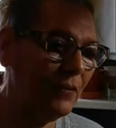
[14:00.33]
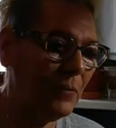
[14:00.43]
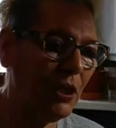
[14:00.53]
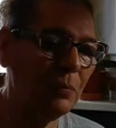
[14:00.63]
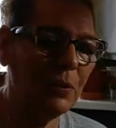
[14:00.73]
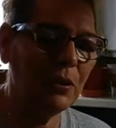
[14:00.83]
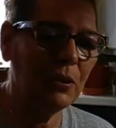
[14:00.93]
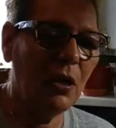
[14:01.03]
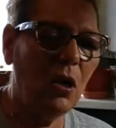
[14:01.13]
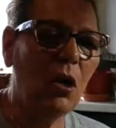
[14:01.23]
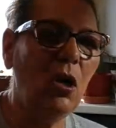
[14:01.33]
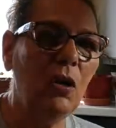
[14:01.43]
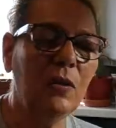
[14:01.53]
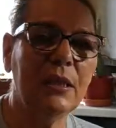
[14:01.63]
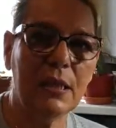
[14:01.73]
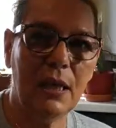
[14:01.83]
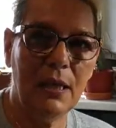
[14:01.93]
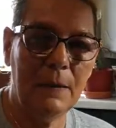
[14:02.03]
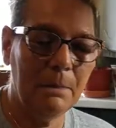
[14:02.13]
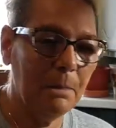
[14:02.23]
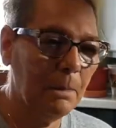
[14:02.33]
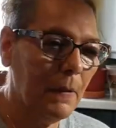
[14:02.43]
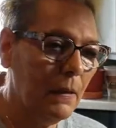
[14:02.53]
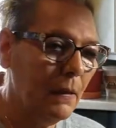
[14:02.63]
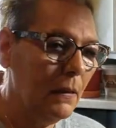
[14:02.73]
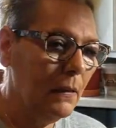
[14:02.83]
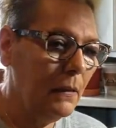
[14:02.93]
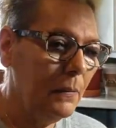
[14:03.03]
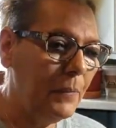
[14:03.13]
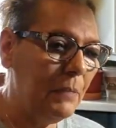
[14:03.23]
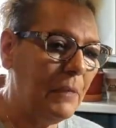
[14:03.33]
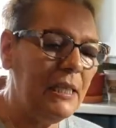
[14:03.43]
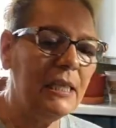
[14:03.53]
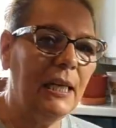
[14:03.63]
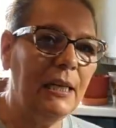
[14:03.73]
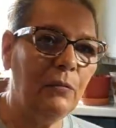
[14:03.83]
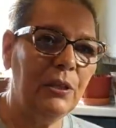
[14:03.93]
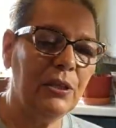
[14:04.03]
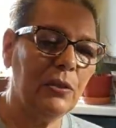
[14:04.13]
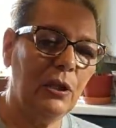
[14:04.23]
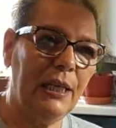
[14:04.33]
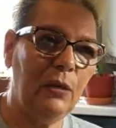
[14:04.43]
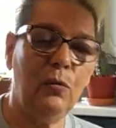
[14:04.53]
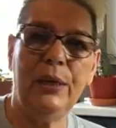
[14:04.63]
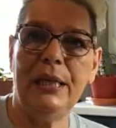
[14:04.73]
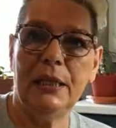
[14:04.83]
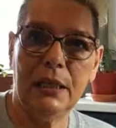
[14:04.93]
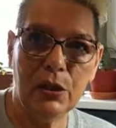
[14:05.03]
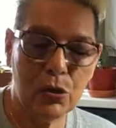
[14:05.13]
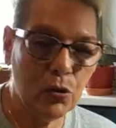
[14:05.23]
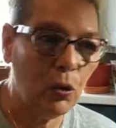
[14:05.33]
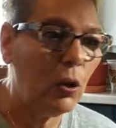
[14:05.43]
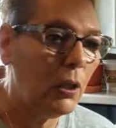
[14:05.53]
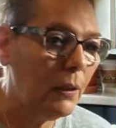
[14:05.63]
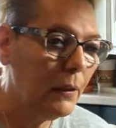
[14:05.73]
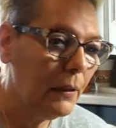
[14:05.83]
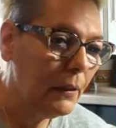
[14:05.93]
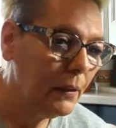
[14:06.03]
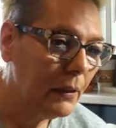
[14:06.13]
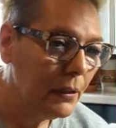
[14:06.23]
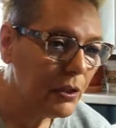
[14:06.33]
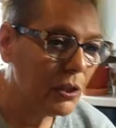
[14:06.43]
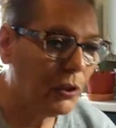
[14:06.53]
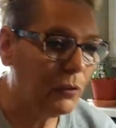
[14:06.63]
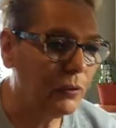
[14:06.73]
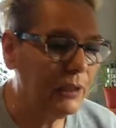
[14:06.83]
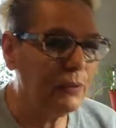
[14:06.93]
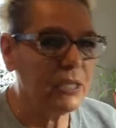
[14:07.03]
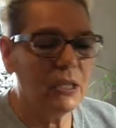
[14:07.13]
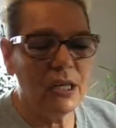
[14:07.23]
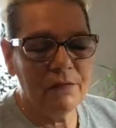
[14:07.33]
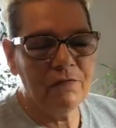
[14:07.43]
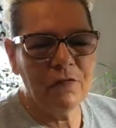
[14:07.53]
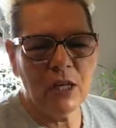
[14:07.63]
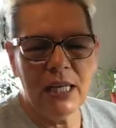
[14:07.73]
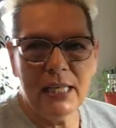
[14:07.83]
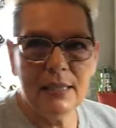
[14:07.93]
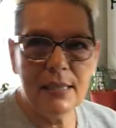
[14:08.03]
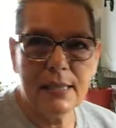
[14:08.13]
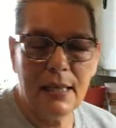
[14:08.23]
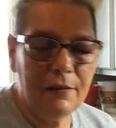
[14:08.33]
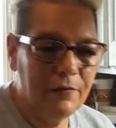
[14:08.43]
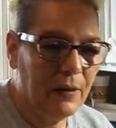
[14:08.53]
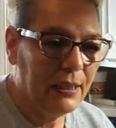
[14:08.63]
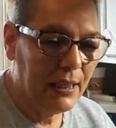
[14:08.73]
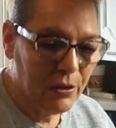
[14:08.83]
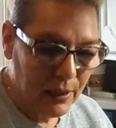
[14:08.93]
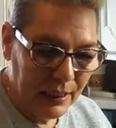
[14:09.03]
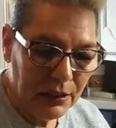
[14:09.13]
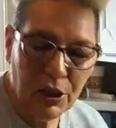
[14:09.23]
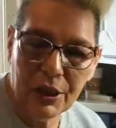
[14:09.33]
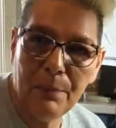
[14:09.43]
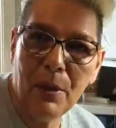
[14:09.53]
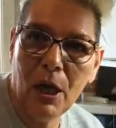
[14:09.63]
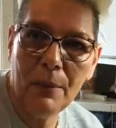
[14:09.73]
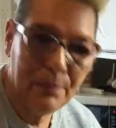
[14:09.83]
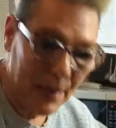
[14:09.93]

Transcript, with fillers: from heartburn all the time. But my diet was like way out of control. So it was a lot of fried stuff, and I drank a lot of pop